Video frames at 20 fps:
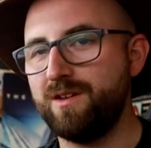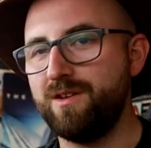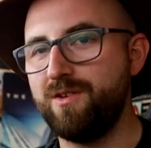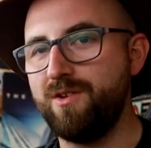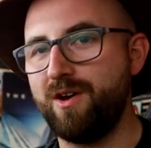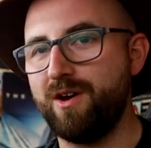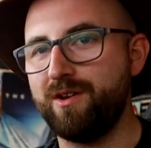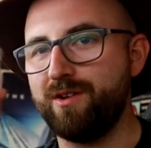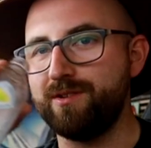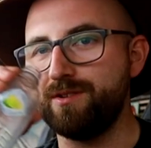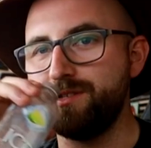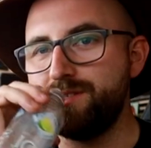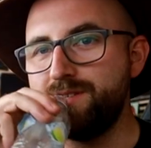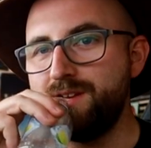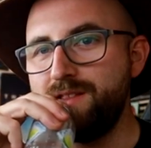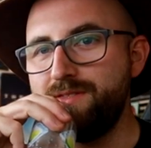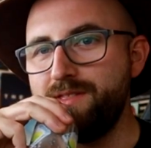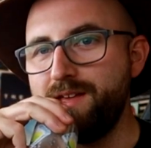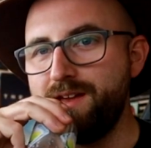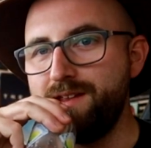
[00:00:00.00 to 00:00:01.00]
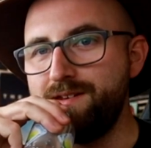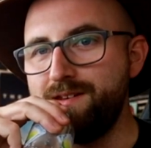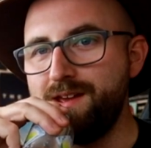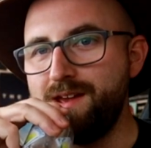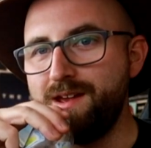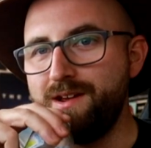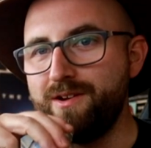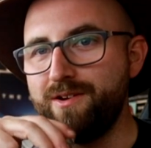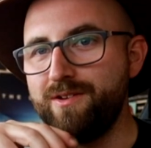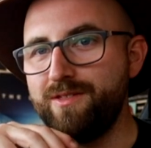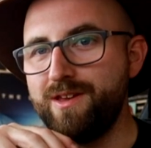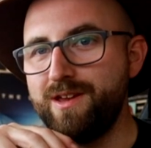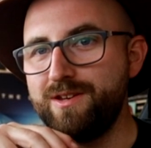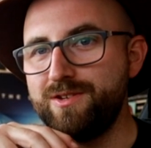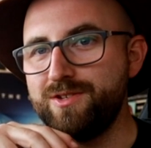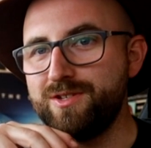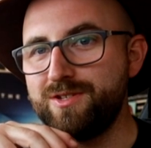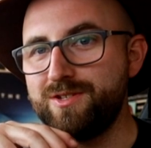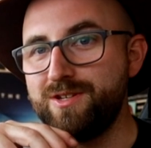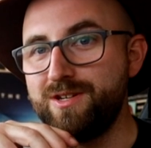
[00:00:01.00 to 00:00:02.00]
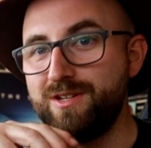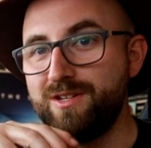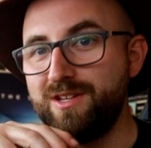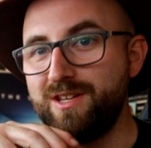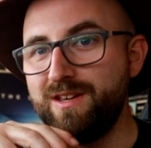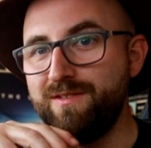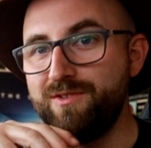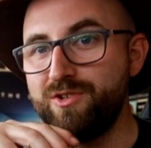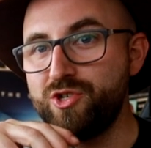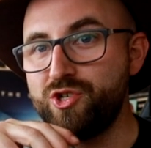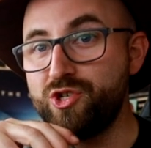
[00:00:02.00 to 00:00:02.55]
not on set that day, or they just didn't give a